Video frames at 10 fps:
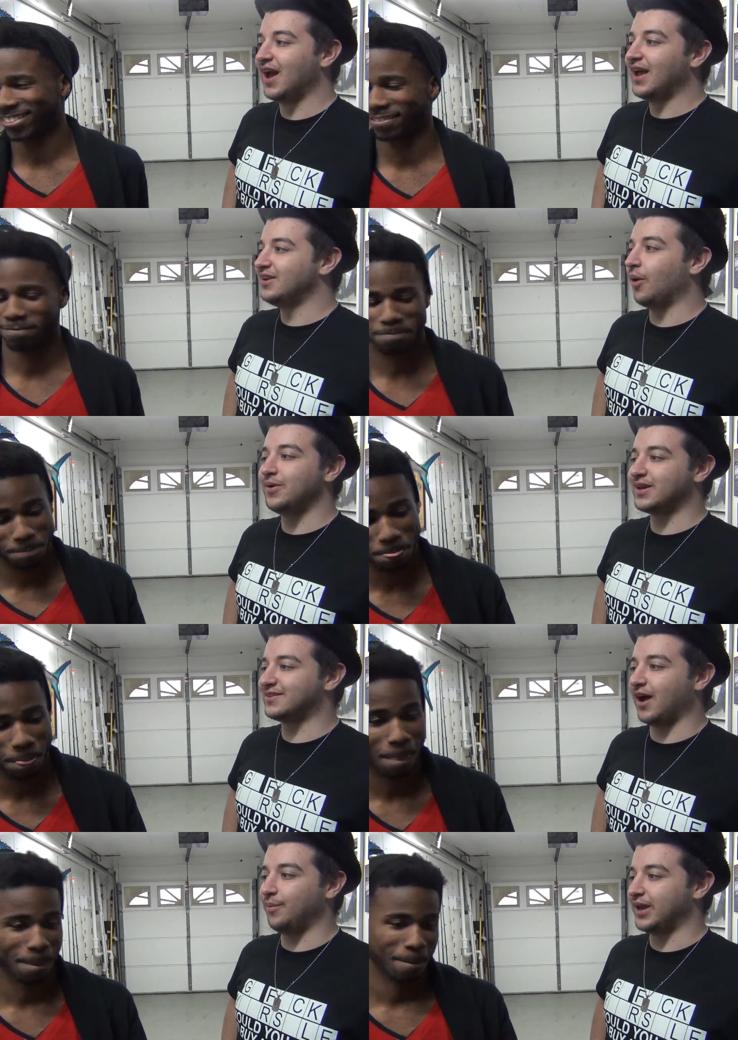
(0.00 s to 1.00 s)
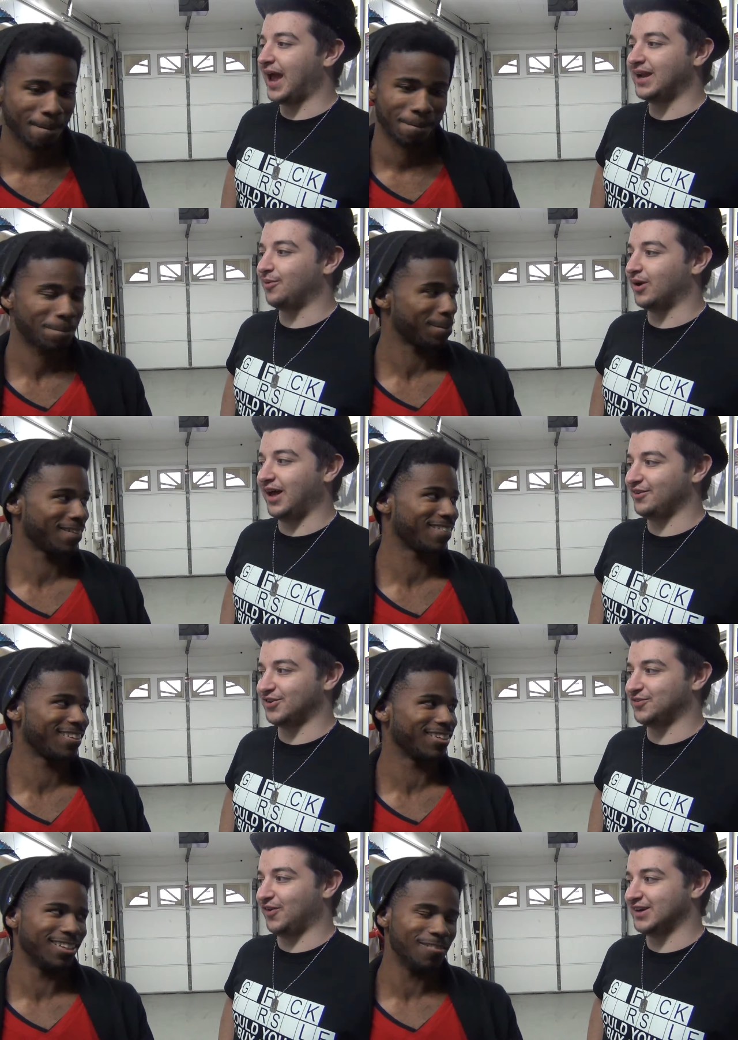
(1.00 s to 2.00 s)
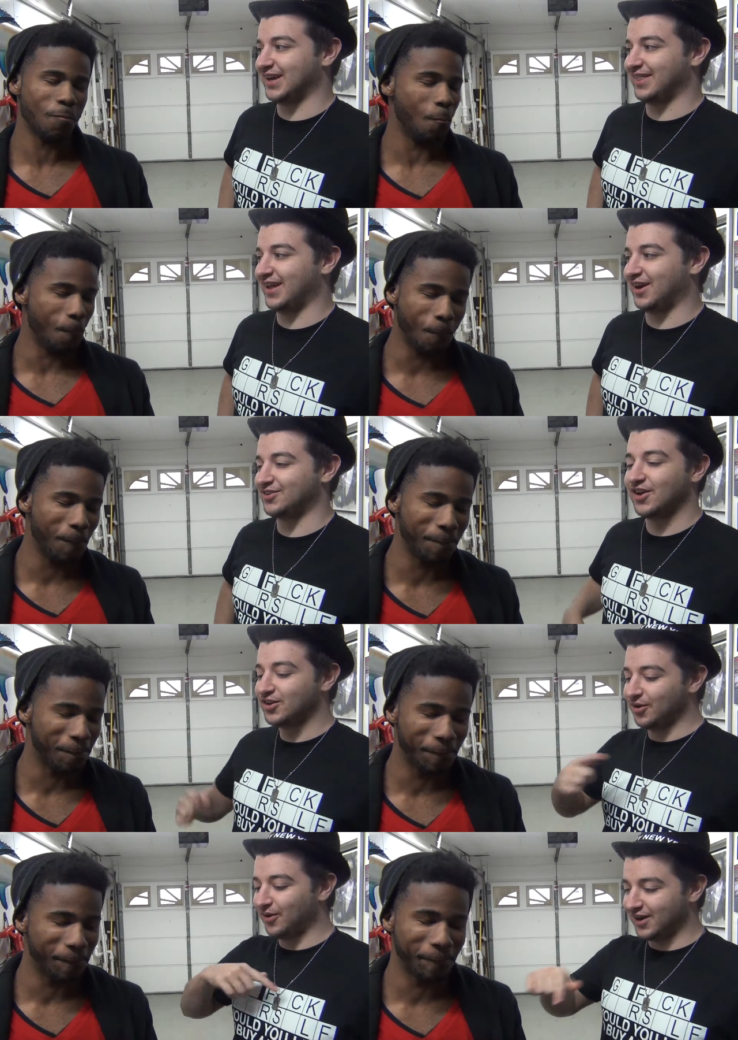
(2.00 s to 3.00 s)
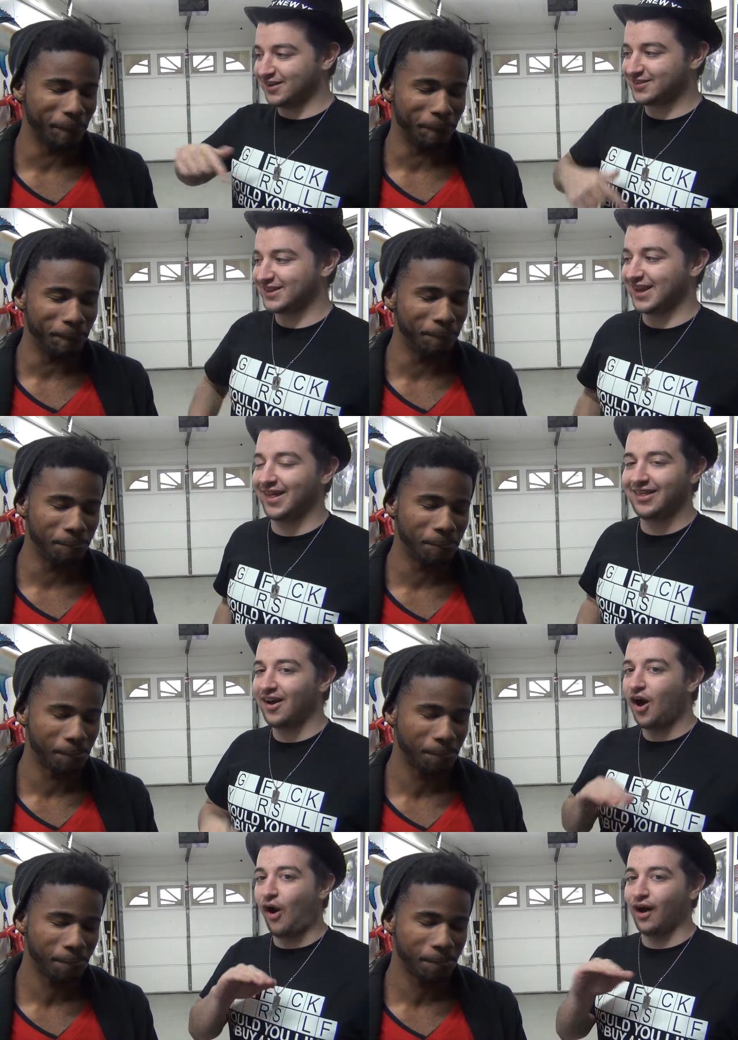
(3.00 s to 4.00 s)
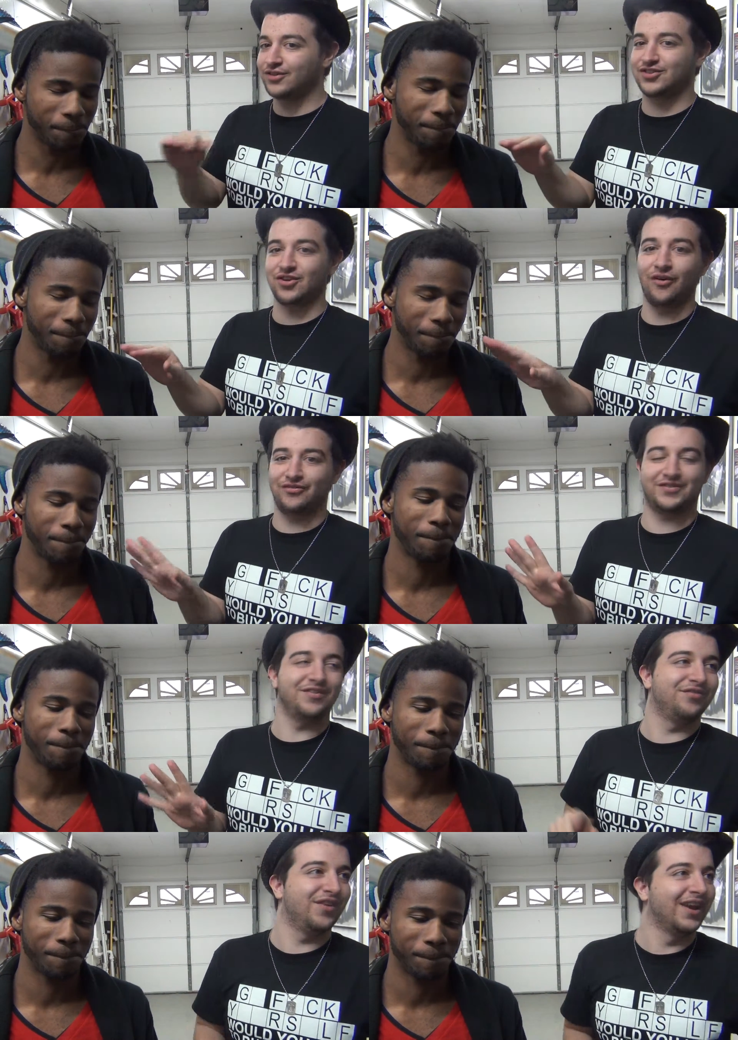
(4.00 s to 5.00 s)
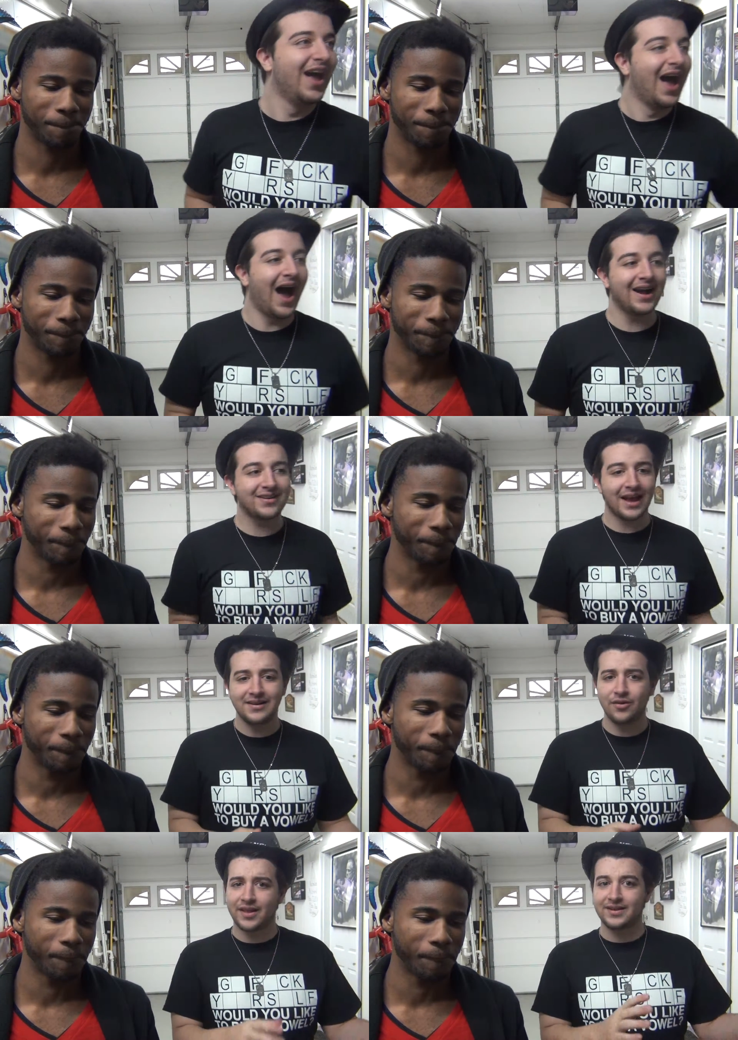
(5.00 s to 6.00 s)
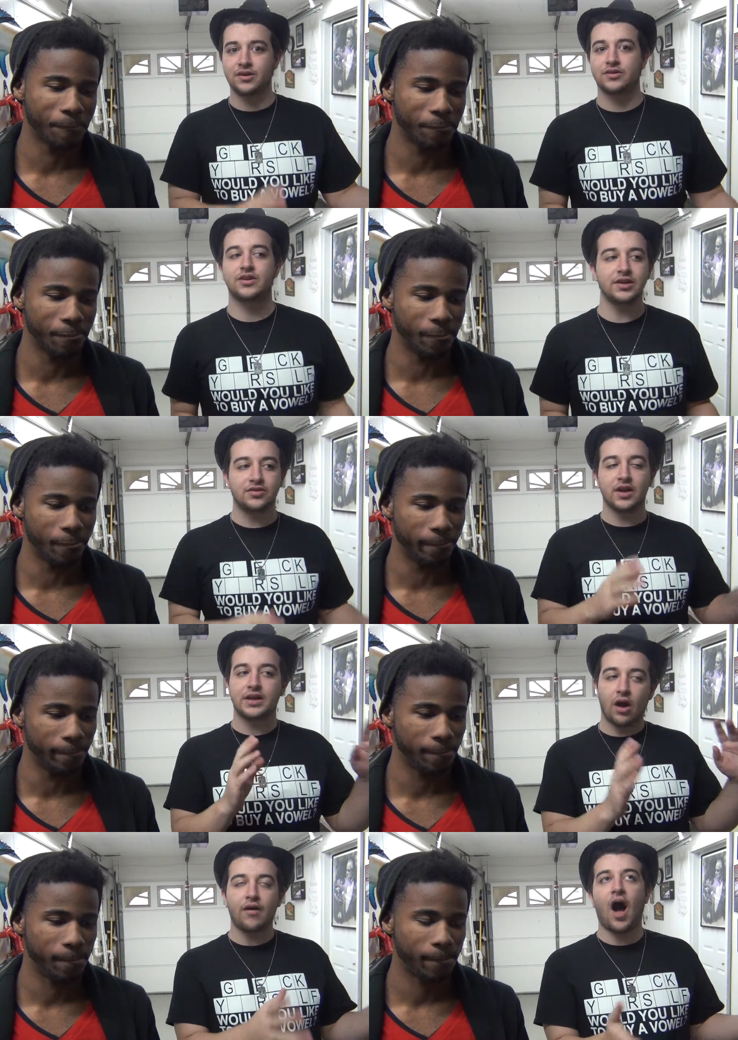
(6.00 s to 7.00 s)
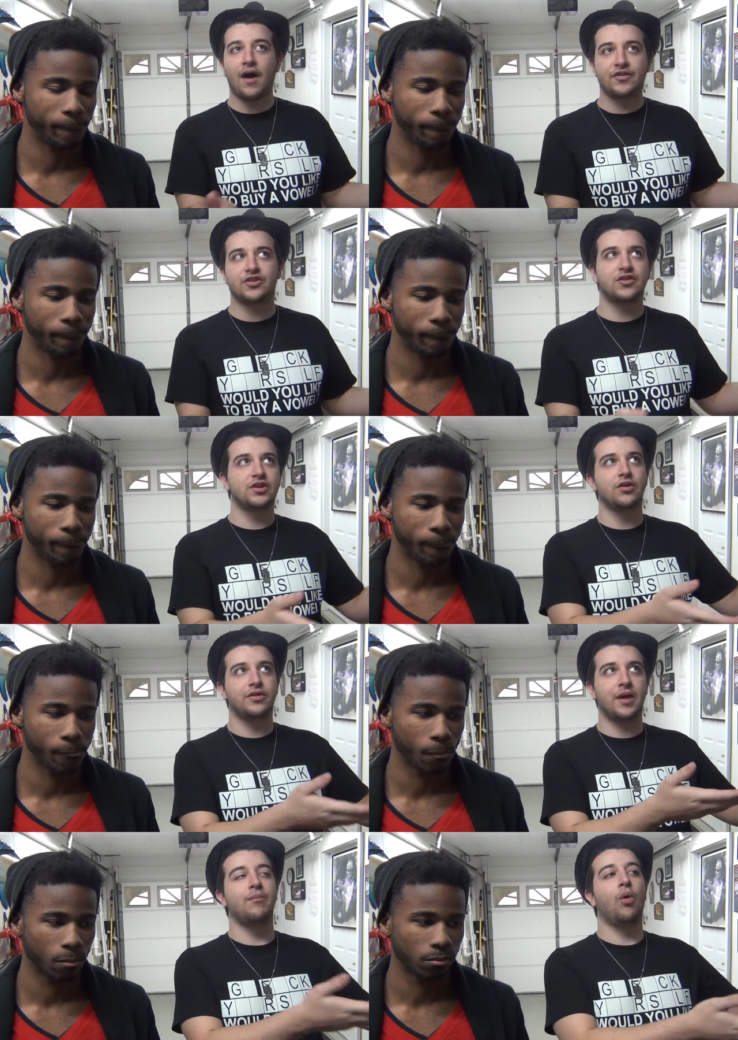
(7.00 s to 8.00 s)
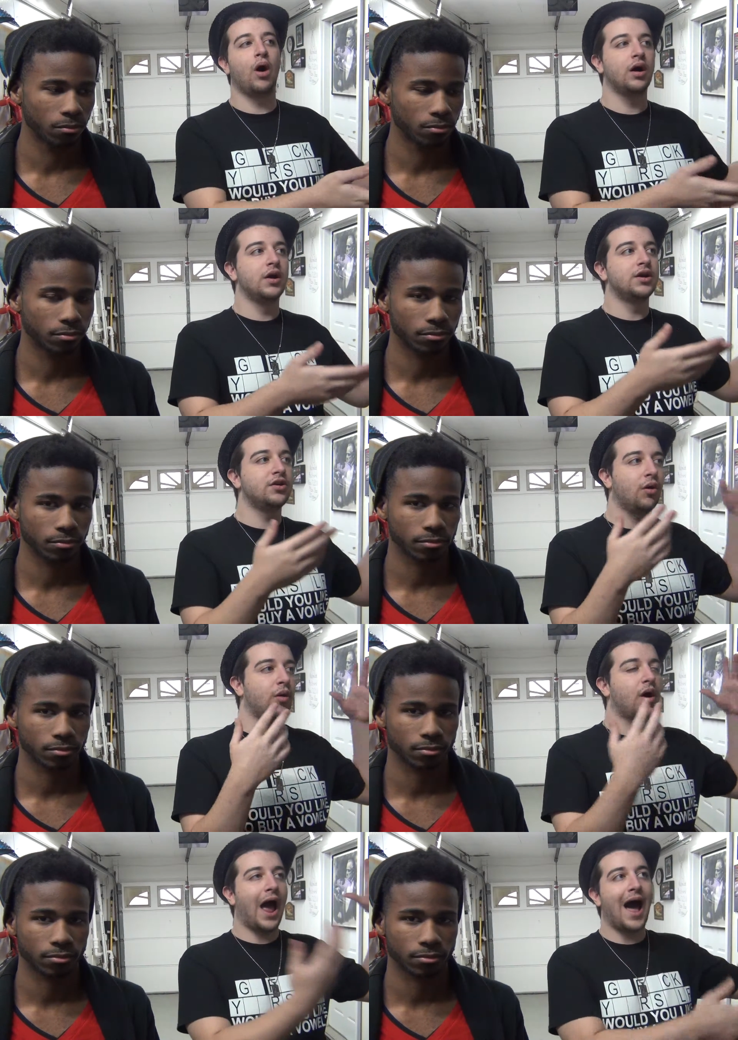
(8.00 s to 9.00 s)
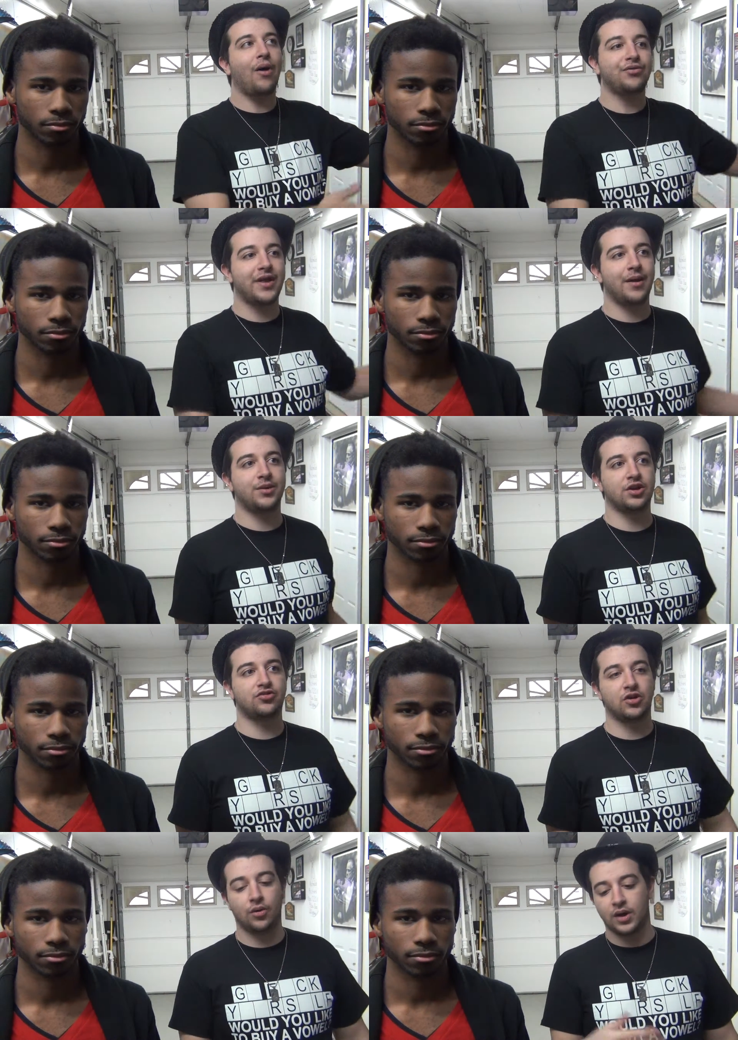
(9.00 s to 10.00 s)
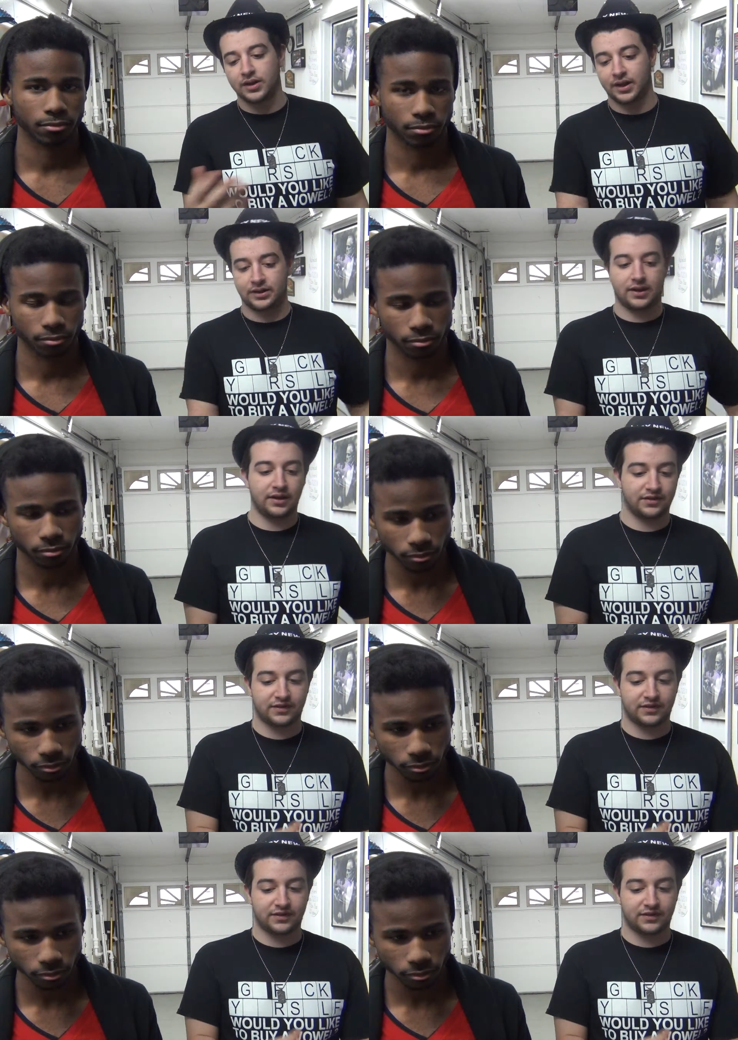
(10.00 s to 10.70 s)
Speaker 1: Nobody can tell me anyone else is funnier than us. You and us together are so fucking fun. Because I, I, know that you know it's like oh, obviously you know they're more you know out there because you know they they